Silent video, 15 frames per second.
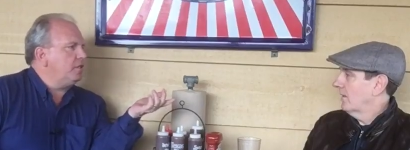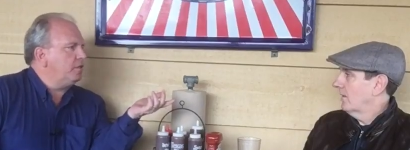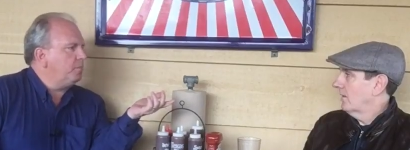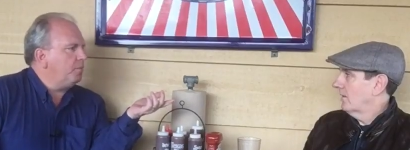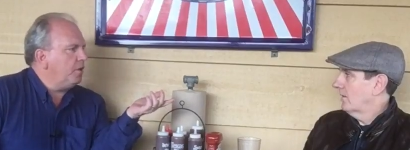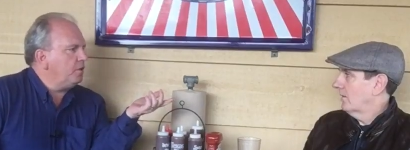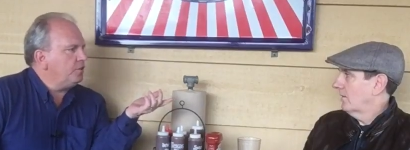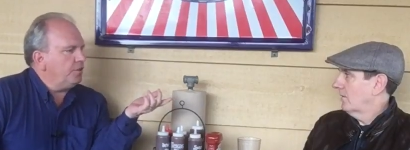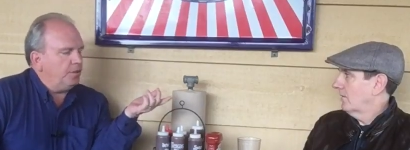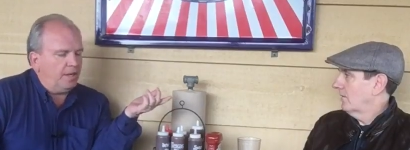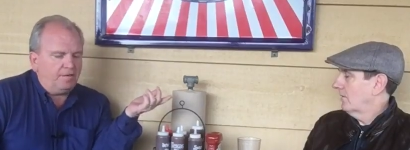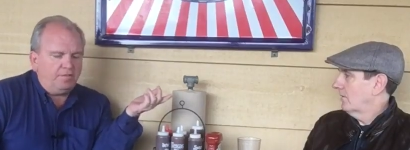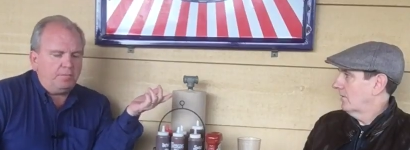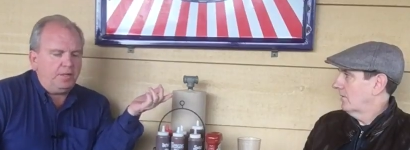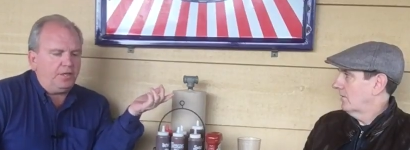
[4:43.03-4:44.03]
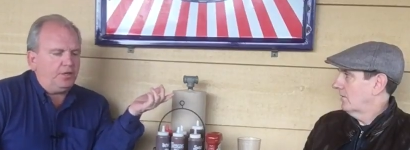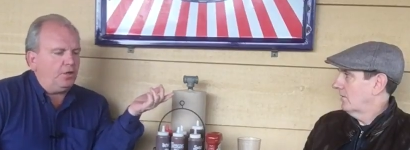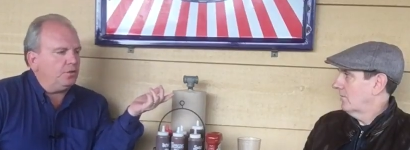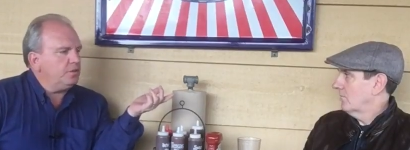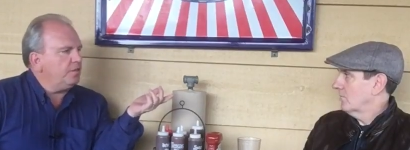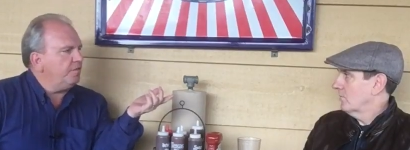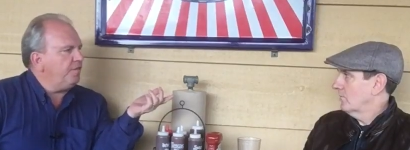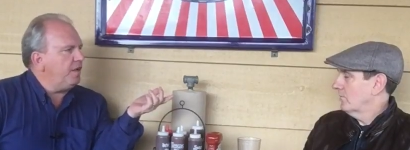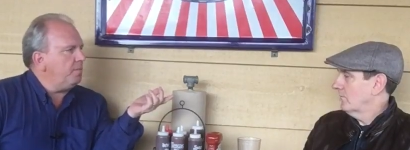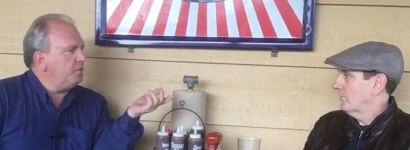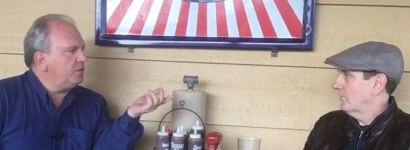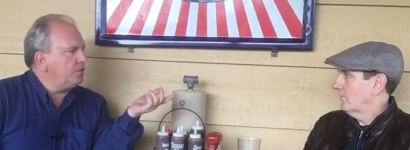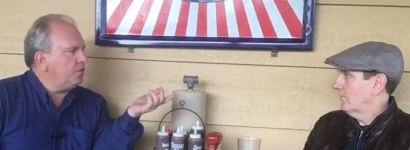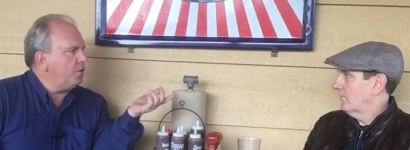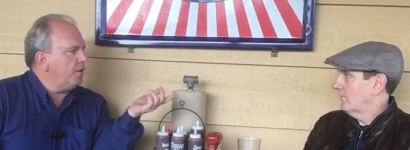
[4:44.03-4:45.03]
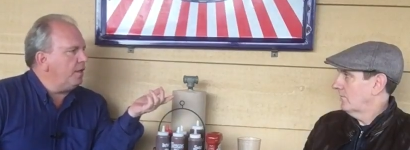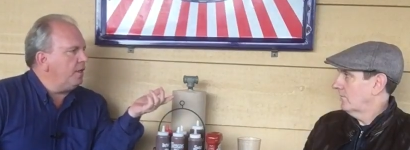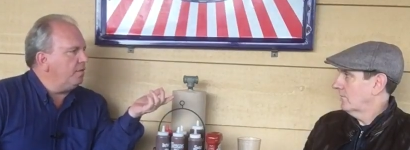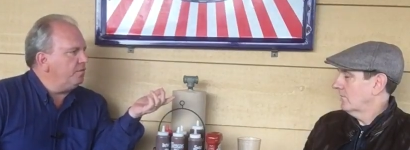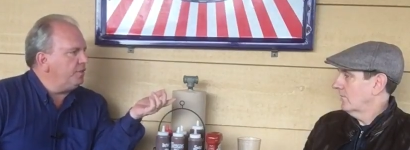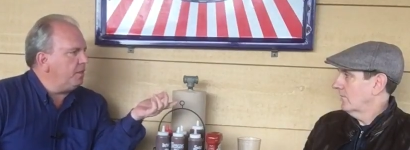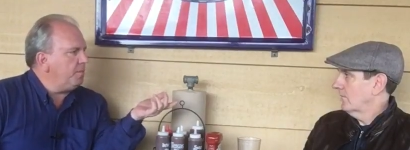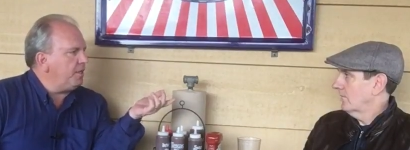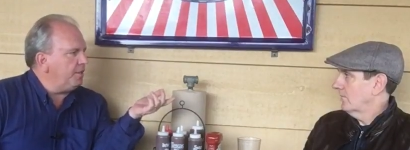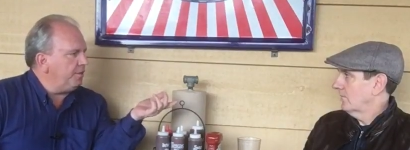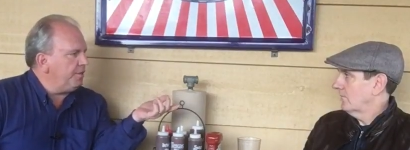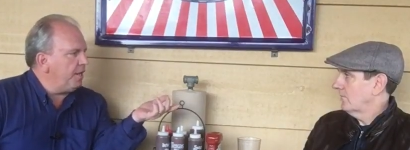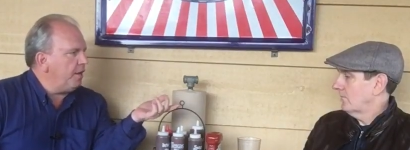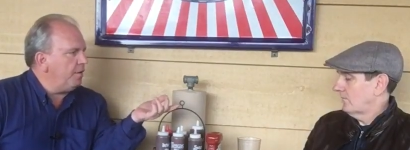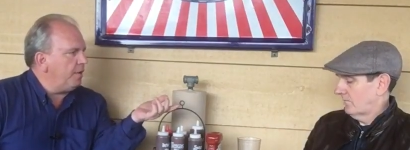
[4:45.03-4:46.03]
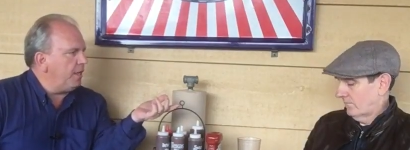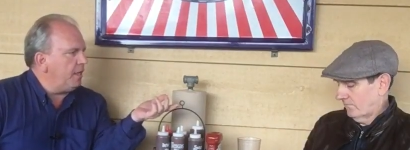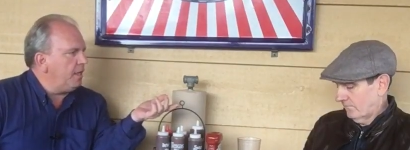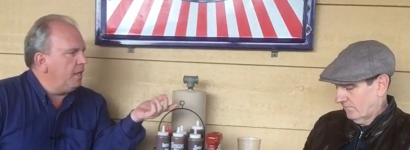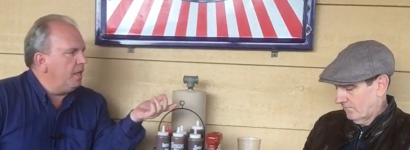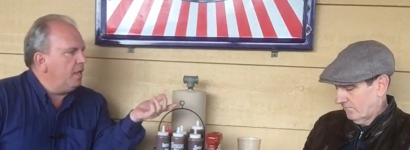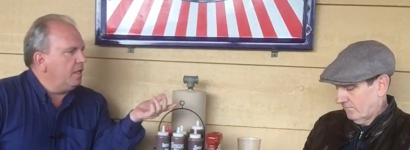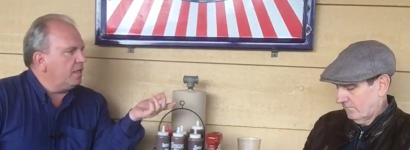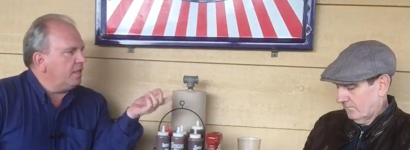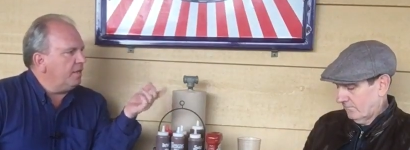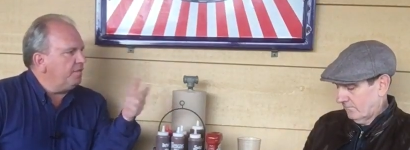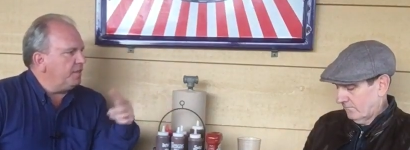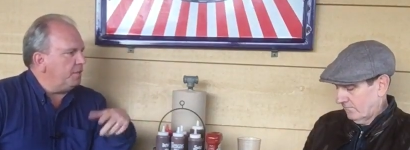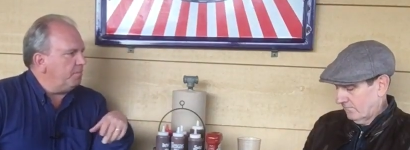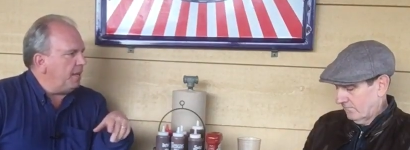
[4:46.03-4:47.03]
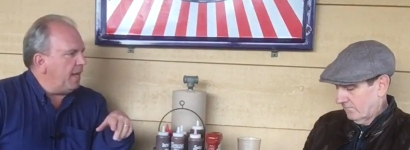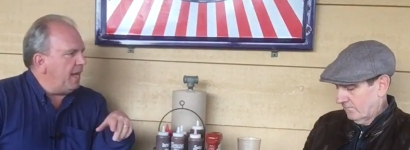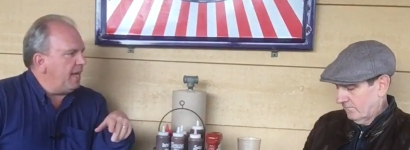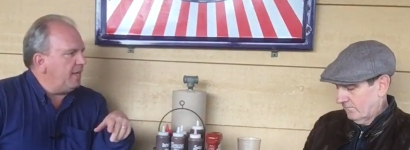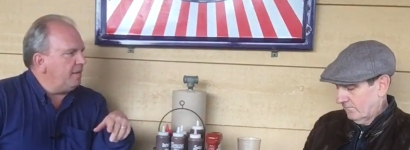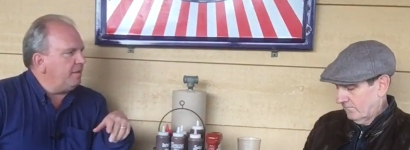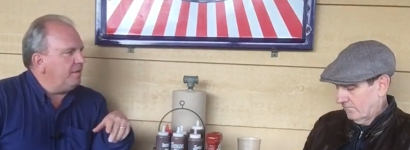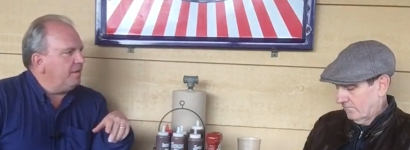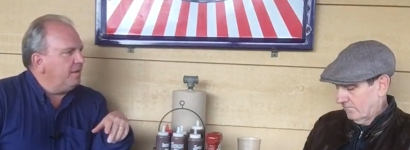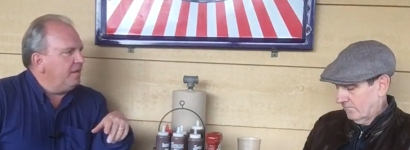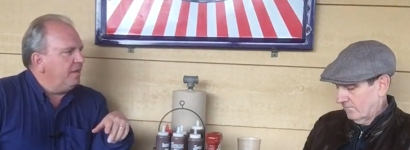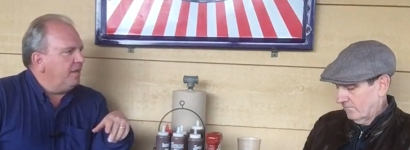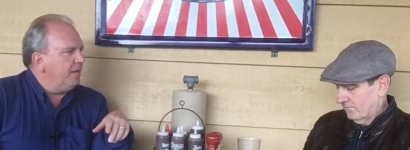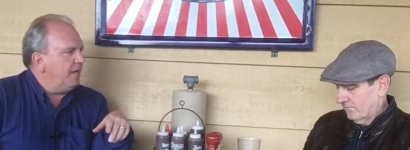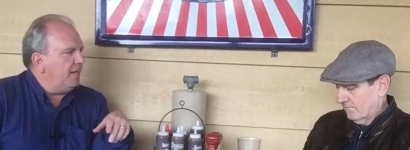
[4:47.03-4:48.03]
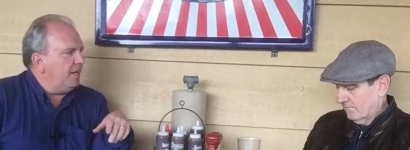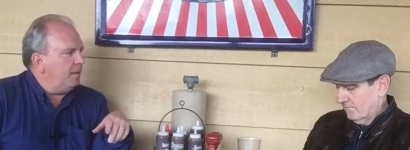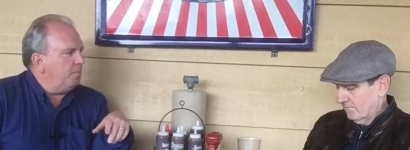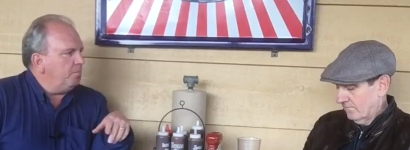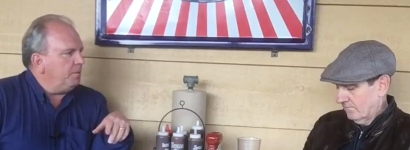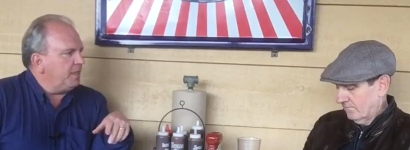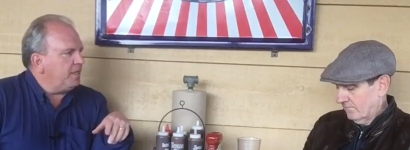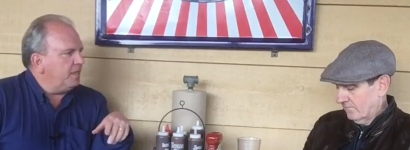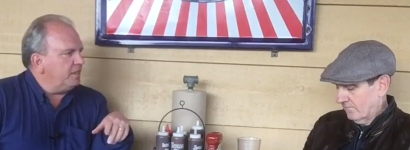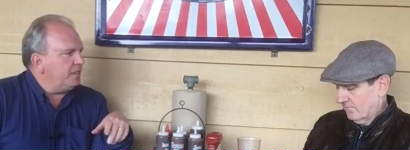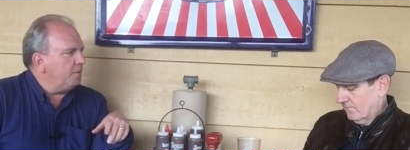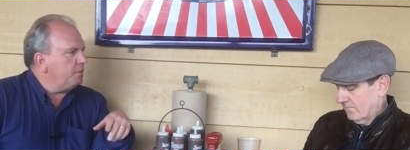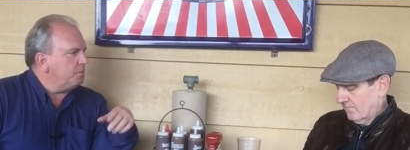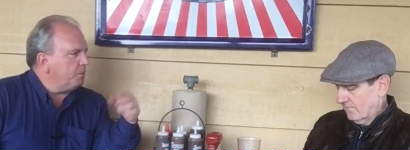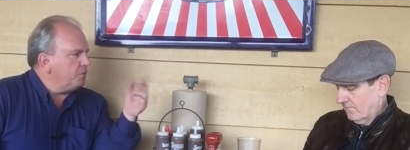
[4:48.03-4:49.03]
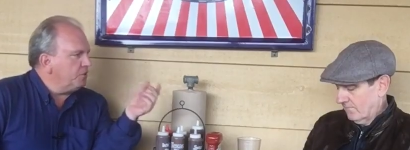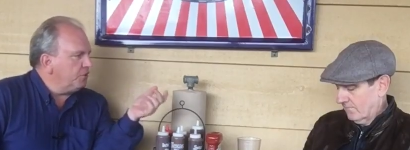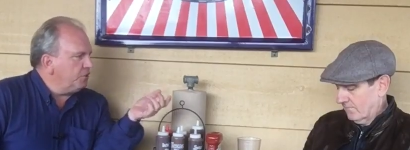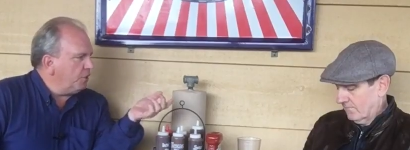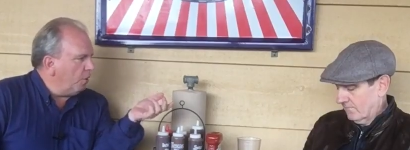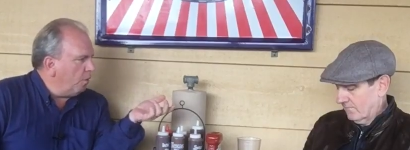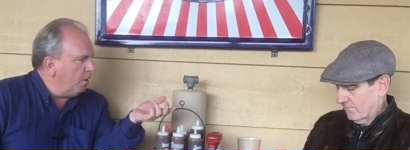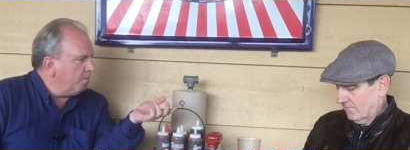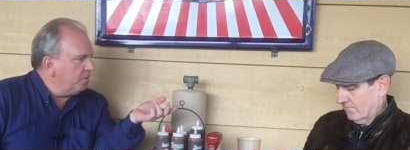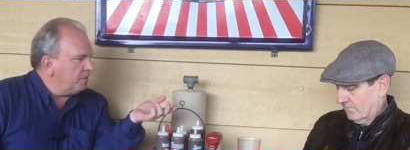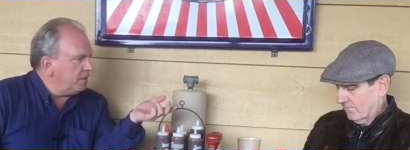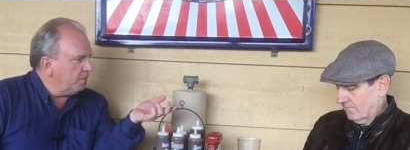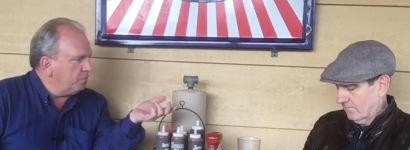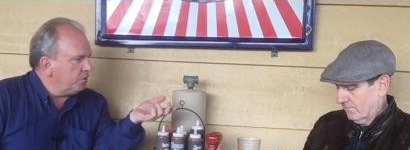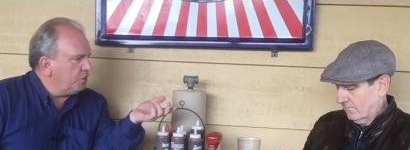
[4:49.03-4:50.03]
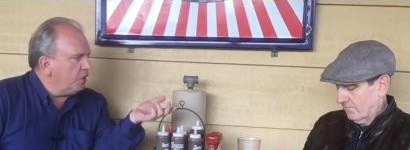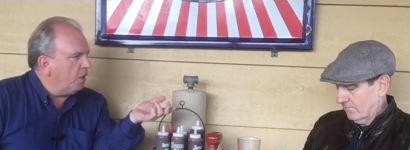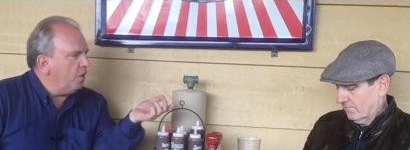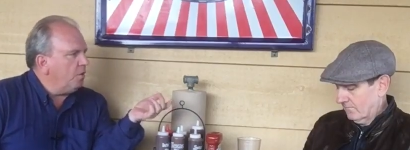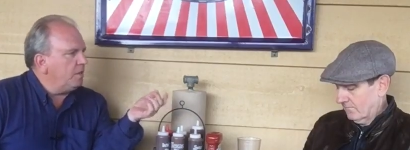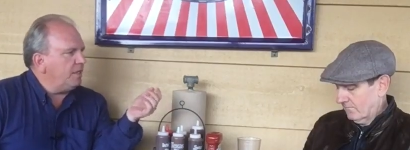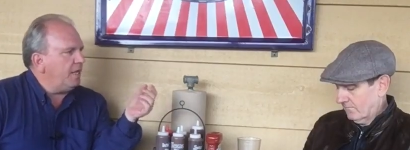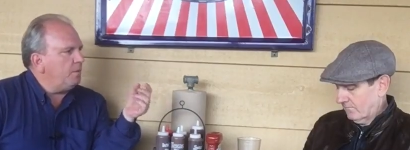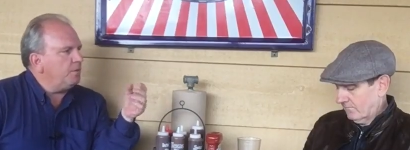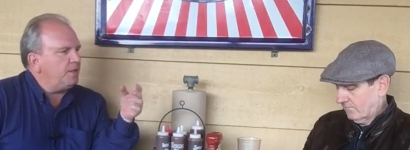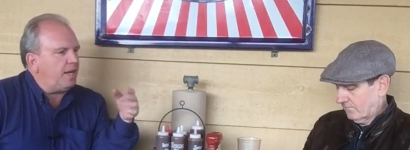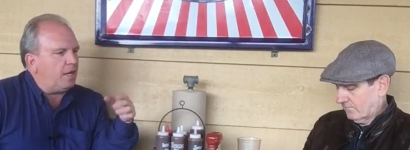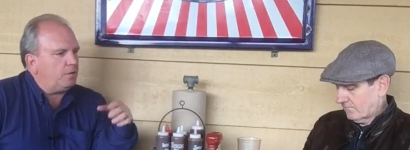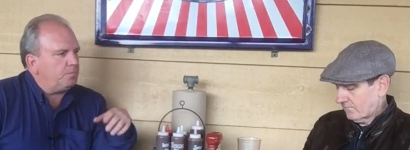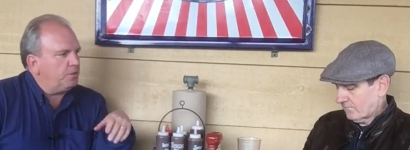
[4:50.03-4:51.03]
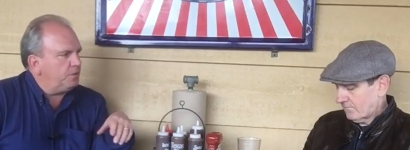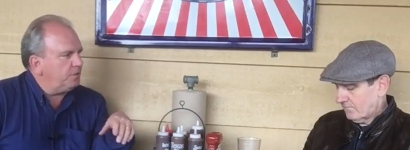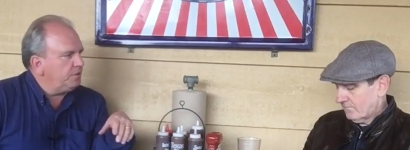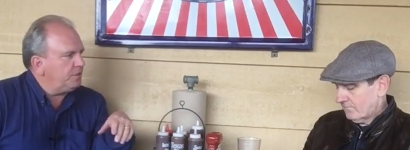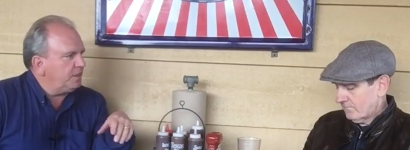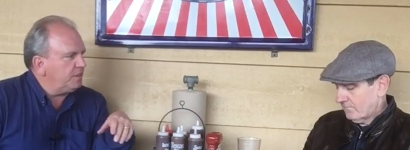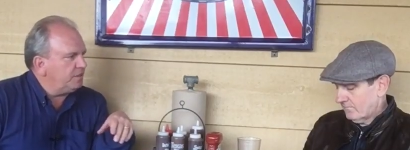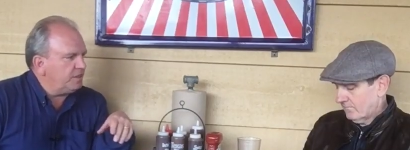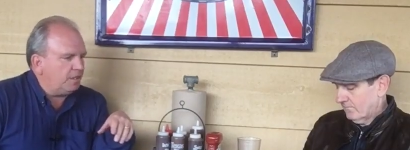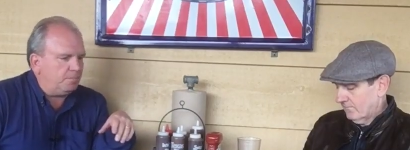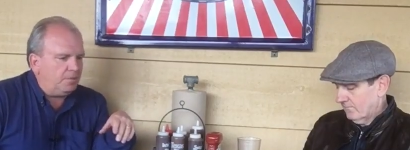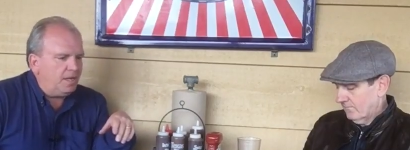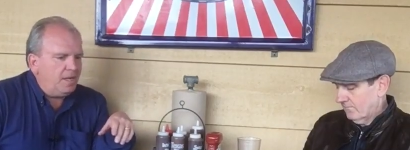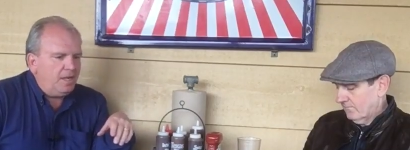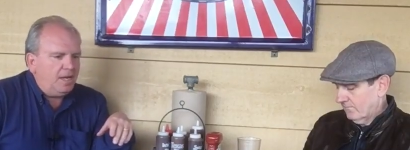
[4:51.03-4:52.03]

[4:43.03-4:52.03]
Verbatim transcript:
Speaker 1: the departure everybody knows the famous story of Jimmy and Terry leaving the band uh, because they were supposed to show up at some show and they were down producing some